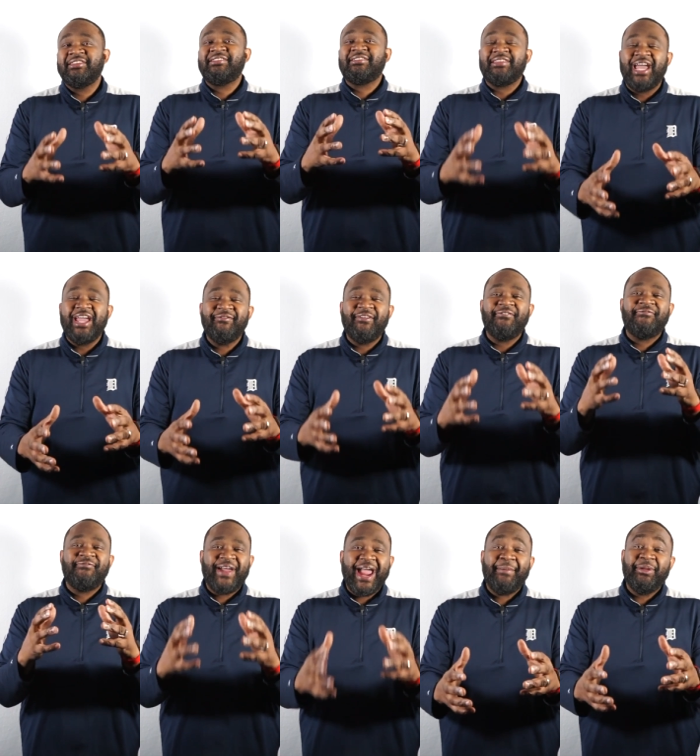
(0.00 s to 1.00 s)
to save a
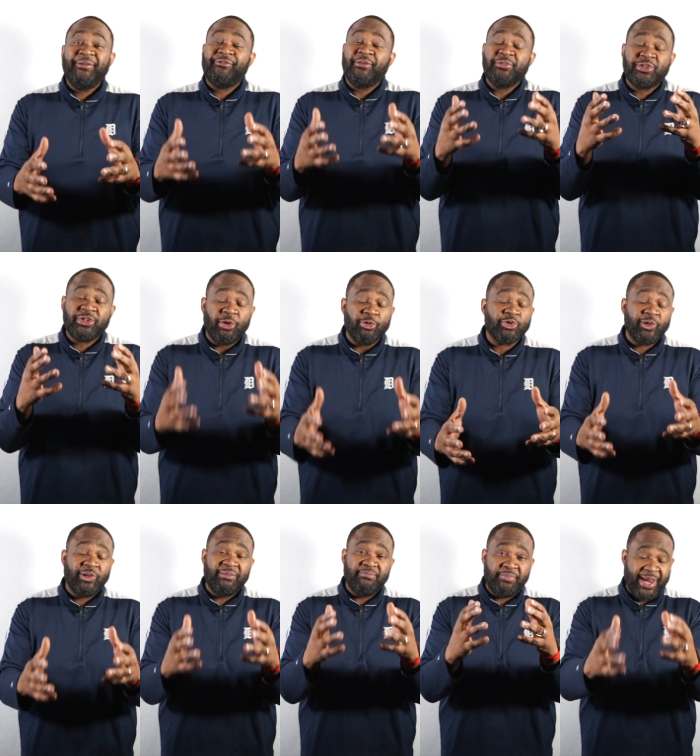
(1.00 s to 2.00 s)
family from
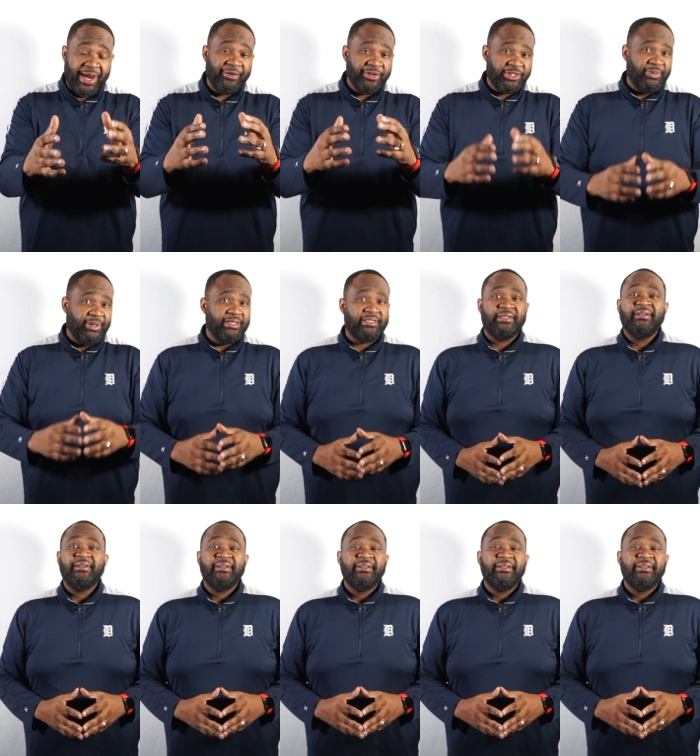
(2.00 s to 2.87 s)
social embarrassment.